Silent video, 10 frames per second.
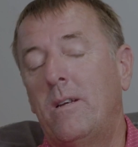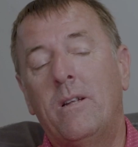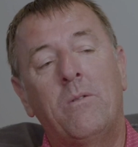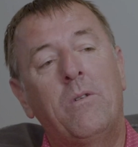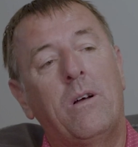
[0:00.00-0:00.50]

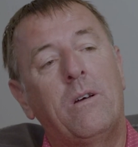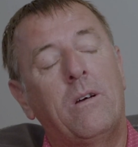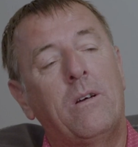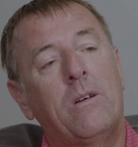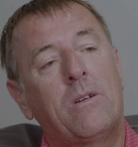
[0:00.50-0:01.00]

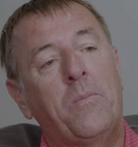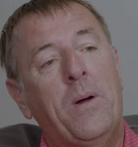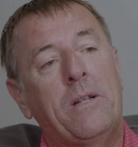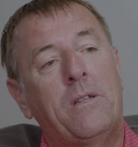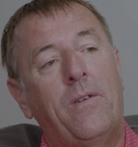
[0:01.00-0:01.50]

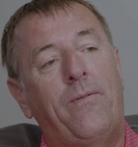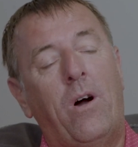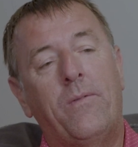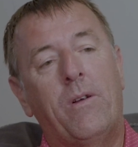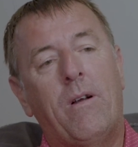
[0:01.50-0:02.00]
compared to the
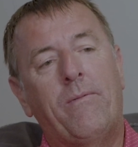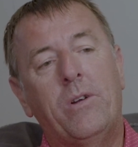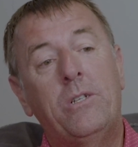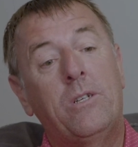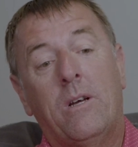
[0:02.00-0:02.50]
5-year
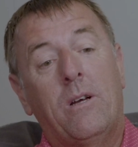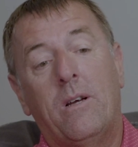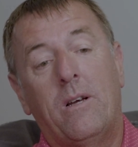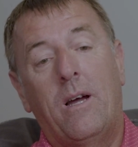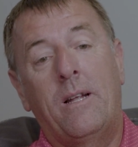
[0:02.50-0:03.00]
average.
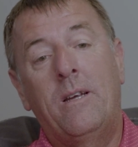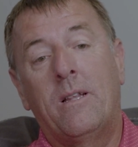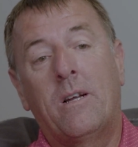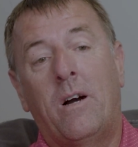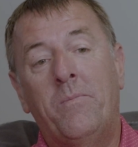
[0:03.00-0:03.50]
And
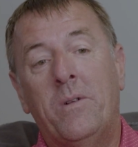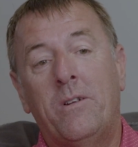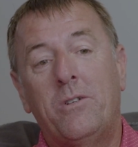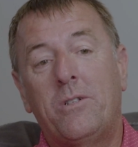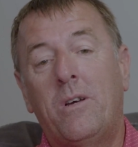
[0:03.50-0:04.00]
yet the
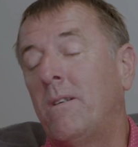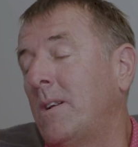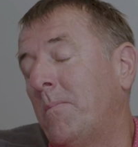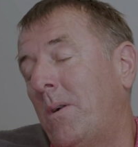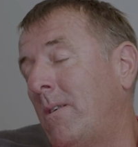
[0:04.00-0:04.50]
government are just
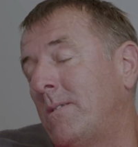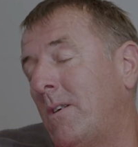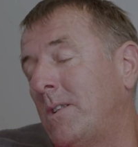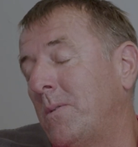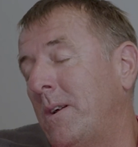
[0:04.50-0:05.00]
turning a blind
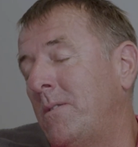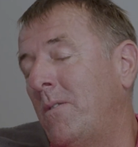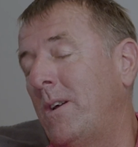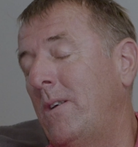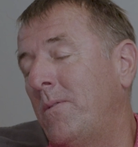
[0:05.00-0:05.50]
eye to it and
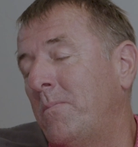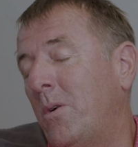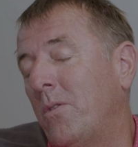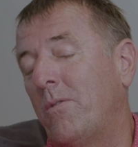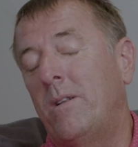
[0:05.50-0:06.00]
not even
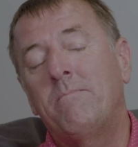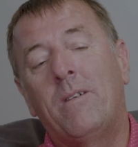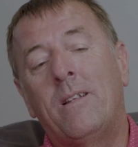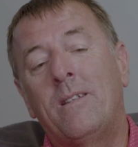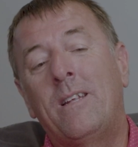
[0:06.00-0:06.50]
bothering.
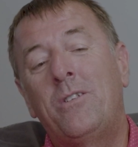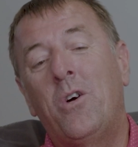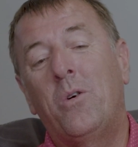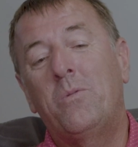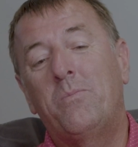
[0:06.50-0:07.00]
And they
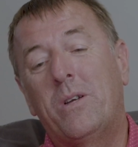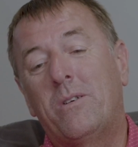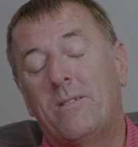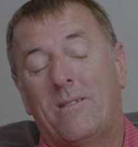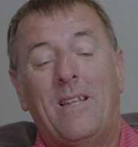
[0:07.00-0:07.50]
know,
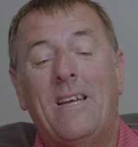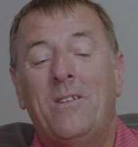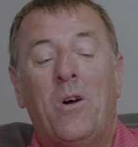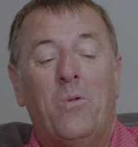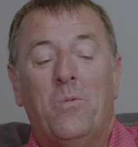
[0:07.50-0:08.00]
because they
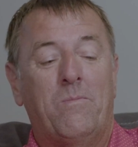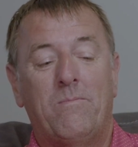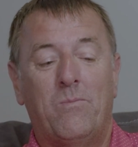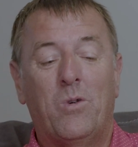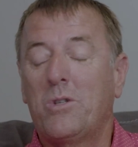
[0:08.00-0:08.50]
know
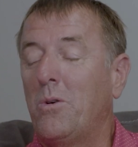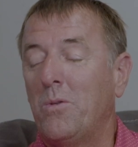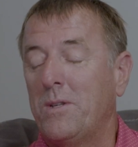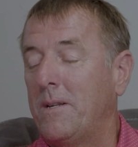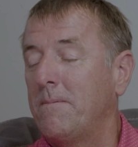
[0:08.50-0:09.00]
what's
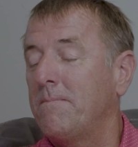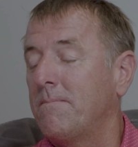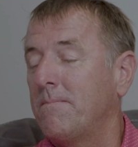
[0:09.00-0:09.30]
causing it.